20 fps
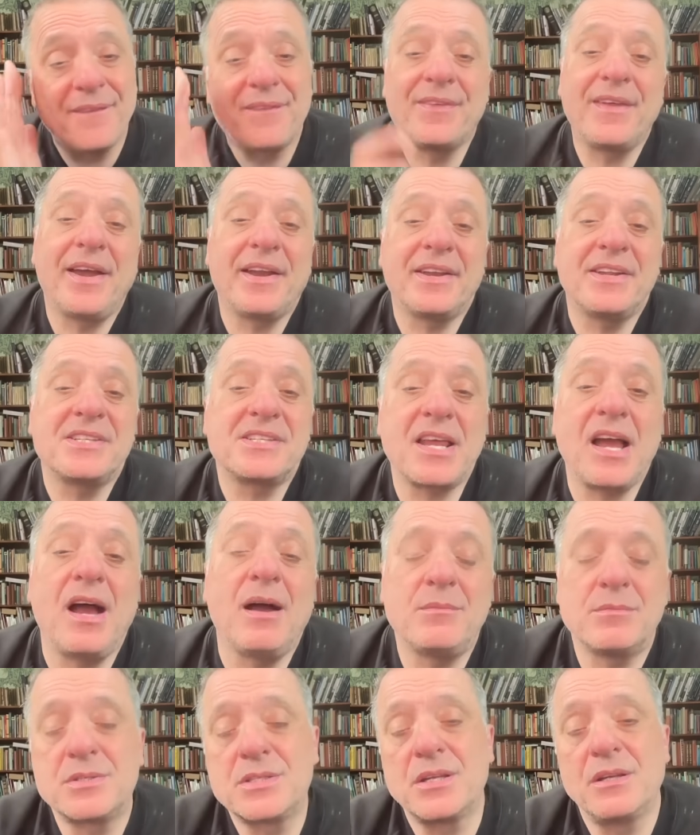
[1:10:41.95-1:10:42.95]
That is
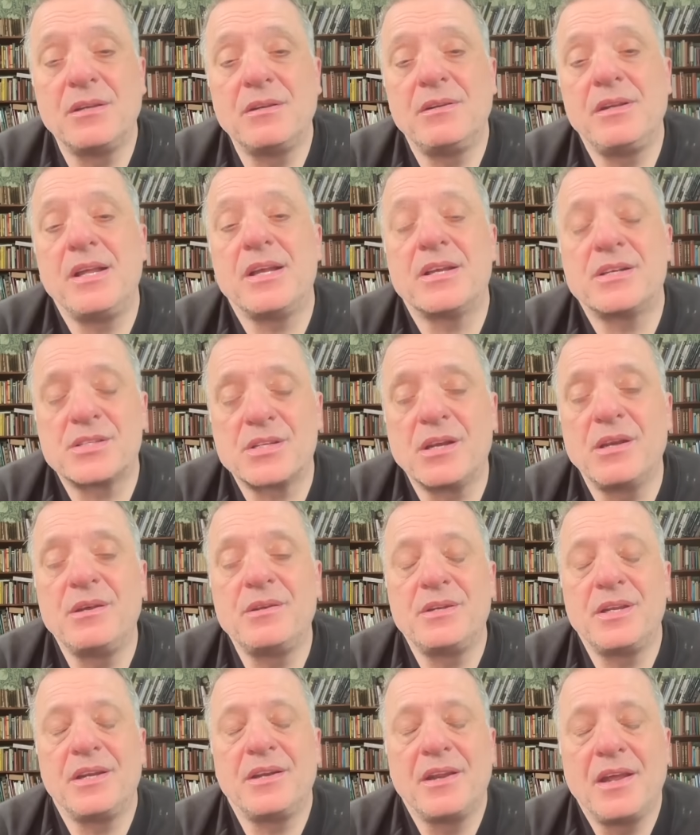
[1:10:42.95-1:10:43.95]
absolutely
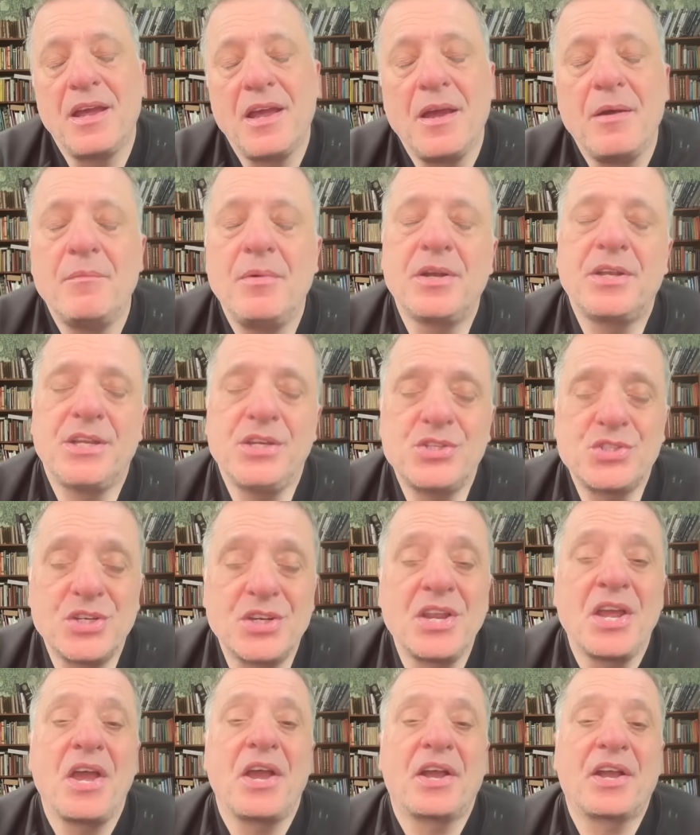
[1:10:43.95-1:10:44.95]
excluded. But he should
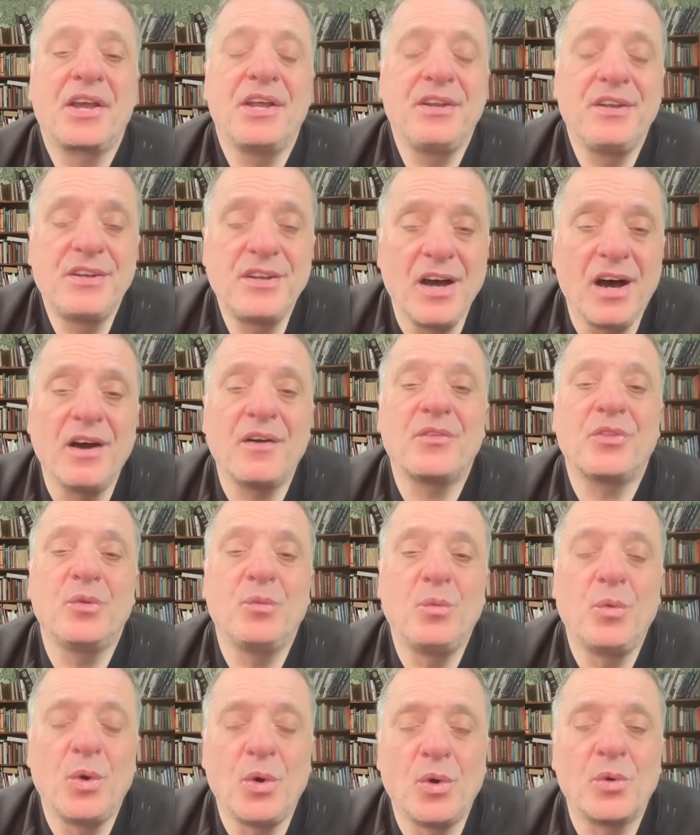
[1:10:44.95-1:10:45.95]
conduct the
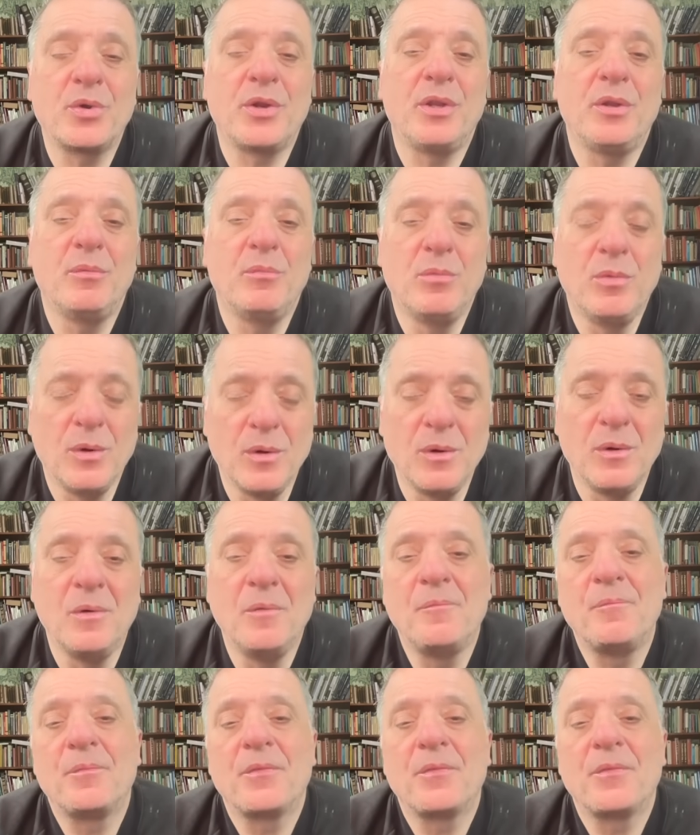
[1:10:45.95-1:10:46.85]
war in a more